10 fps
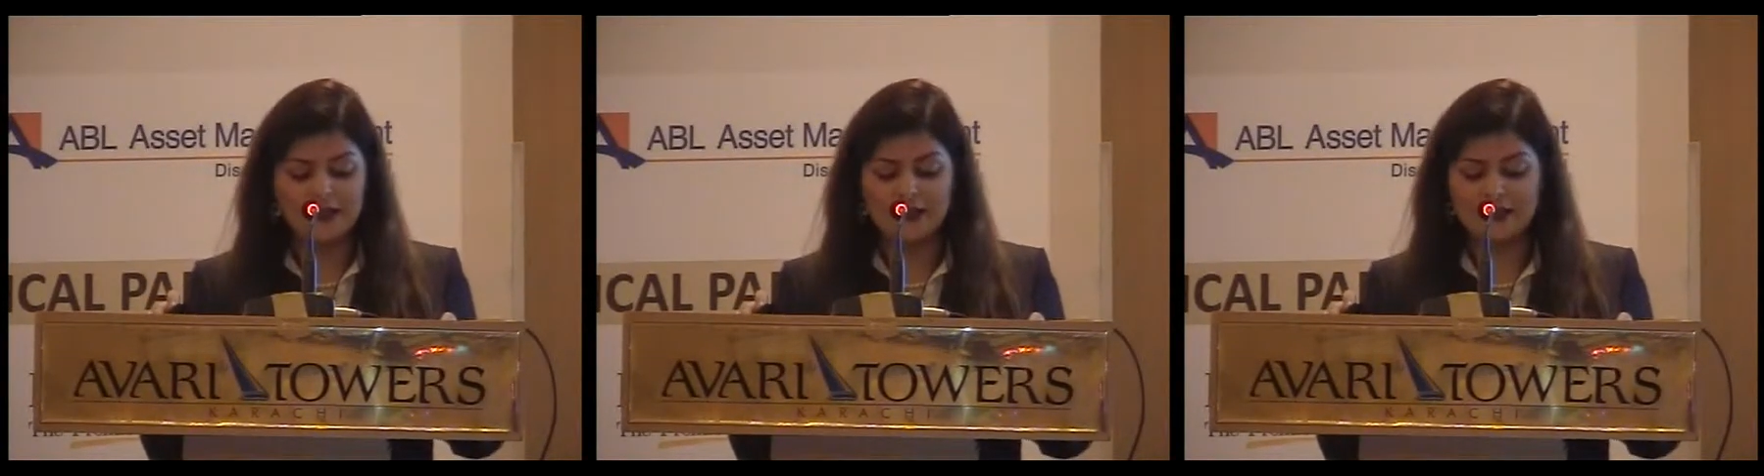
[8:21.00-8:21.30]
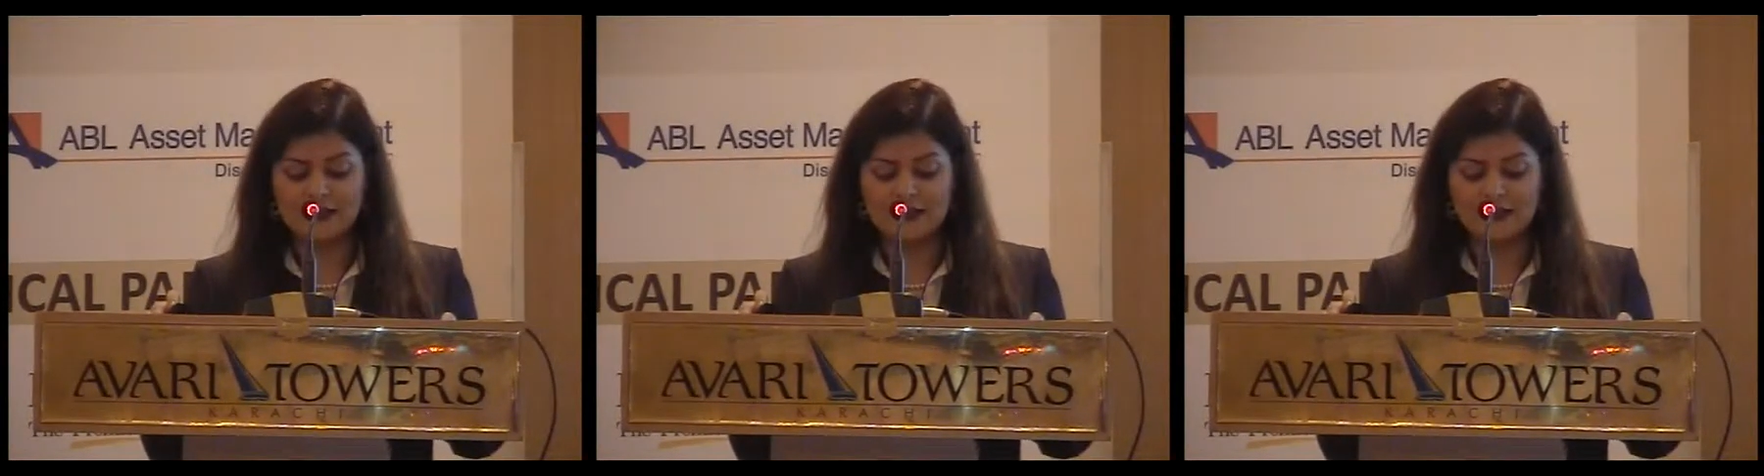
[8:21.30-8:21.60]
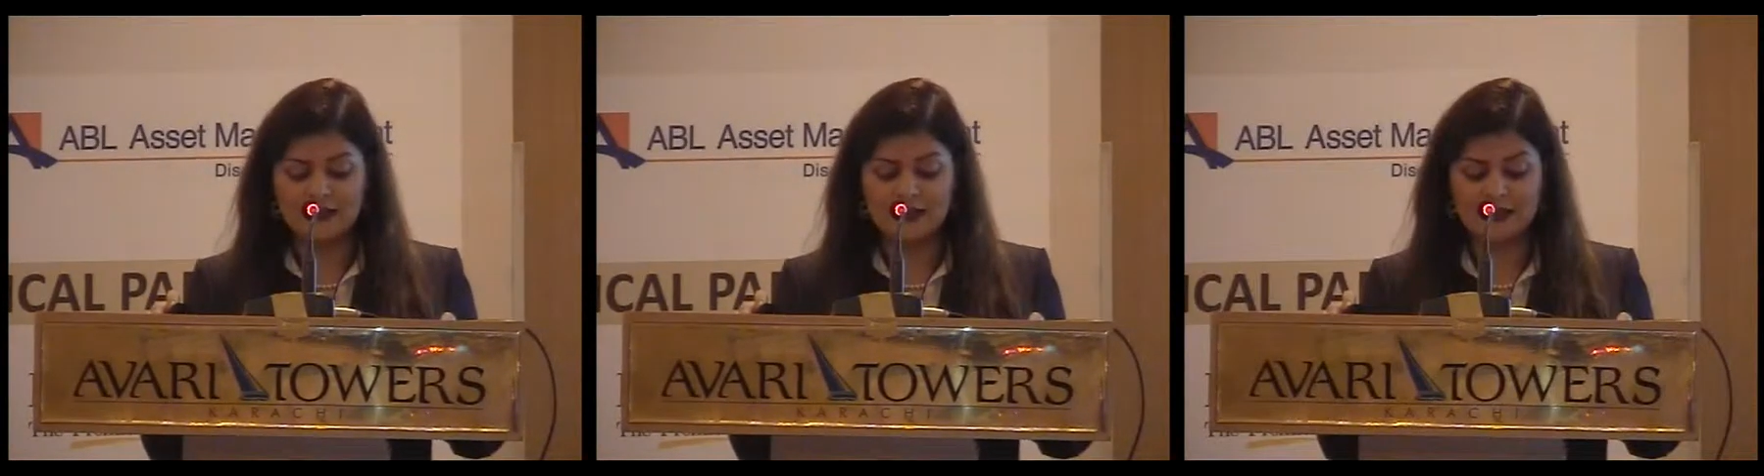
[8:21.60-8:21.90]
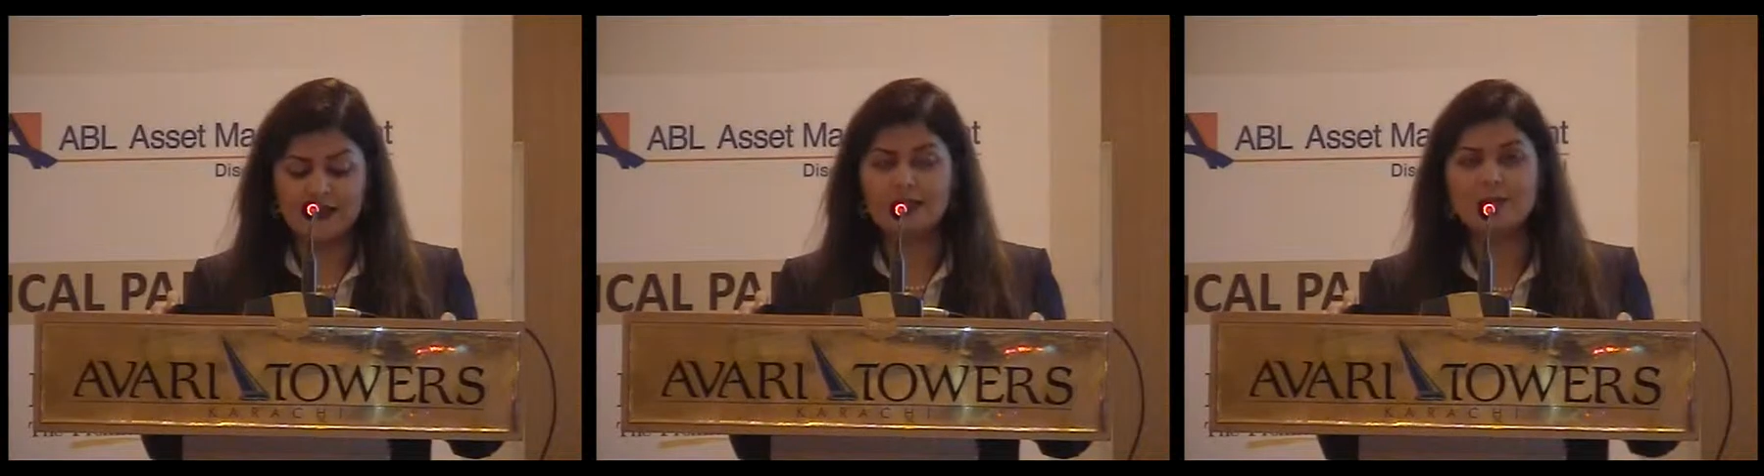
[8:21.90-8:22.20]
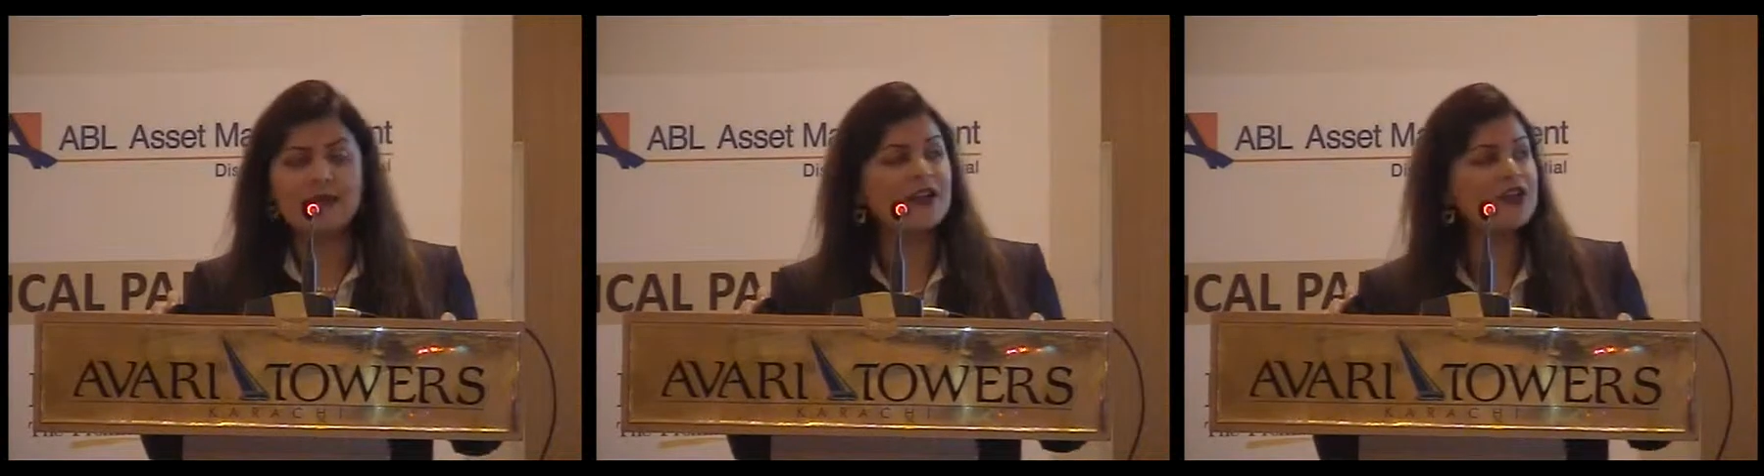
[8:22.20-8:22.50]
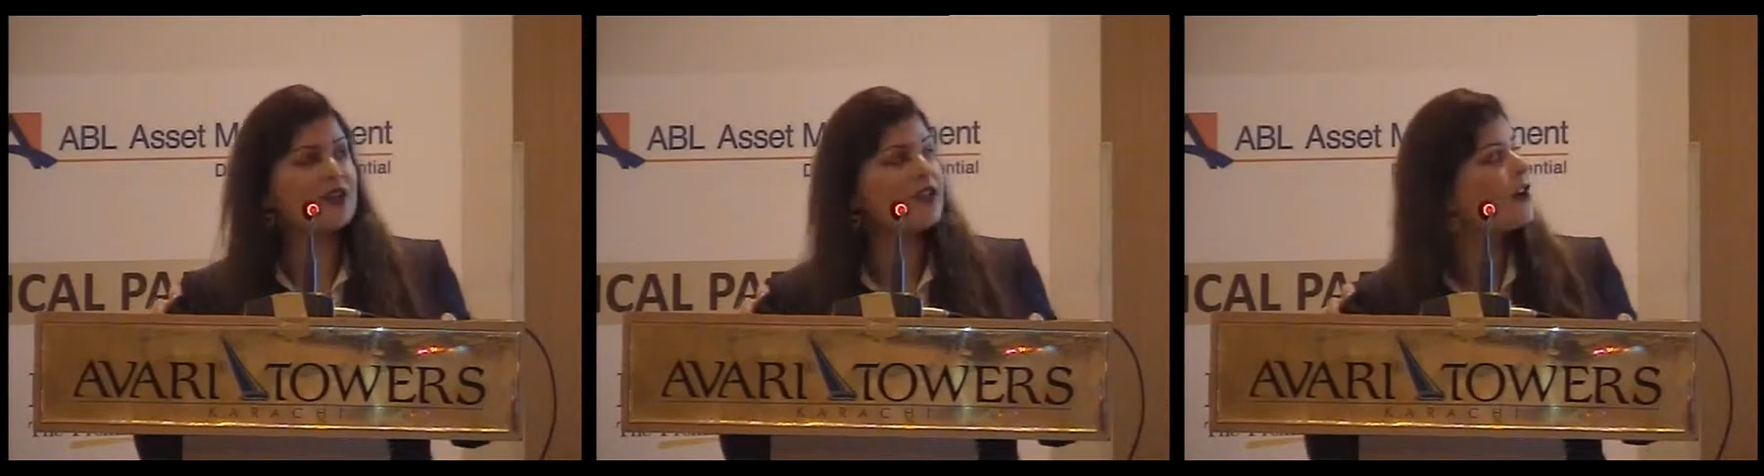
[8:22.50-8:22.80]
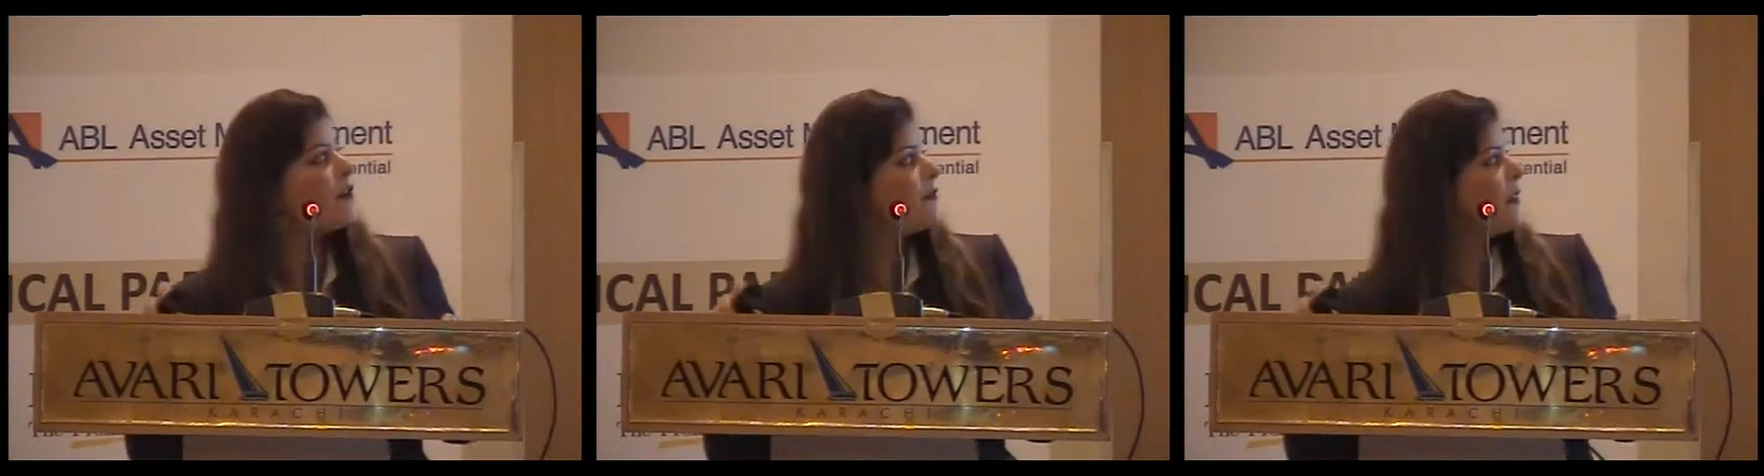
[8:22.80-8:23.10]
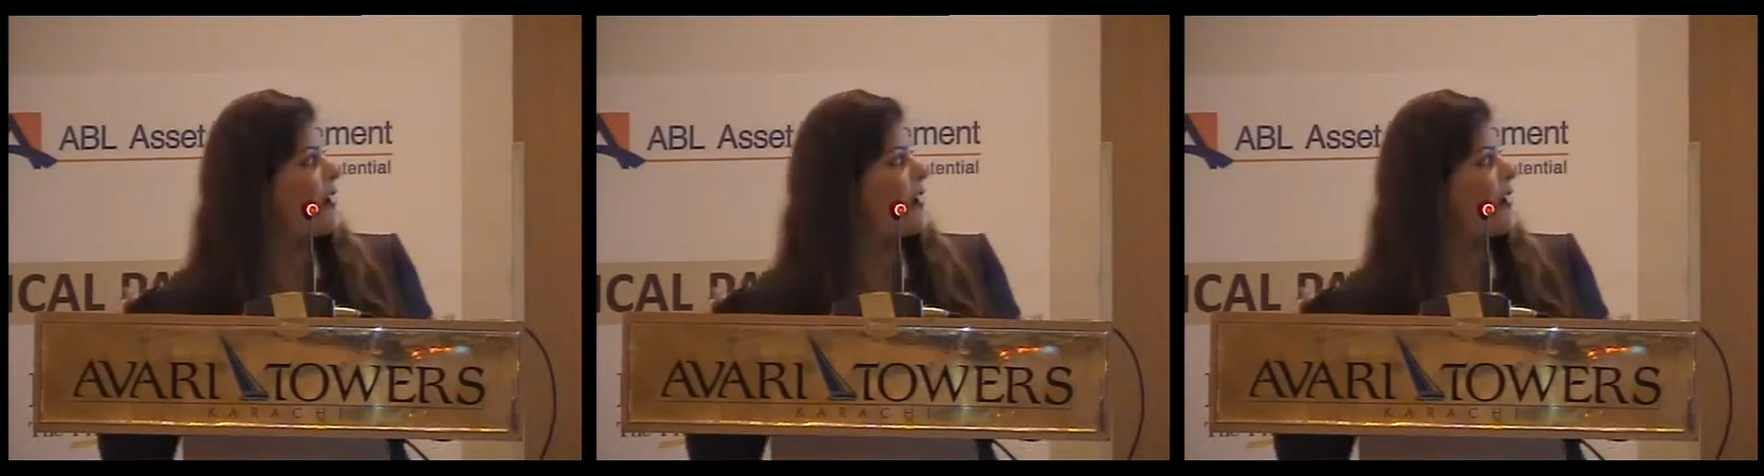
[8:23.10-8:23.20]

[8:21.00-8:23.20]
is the expansion of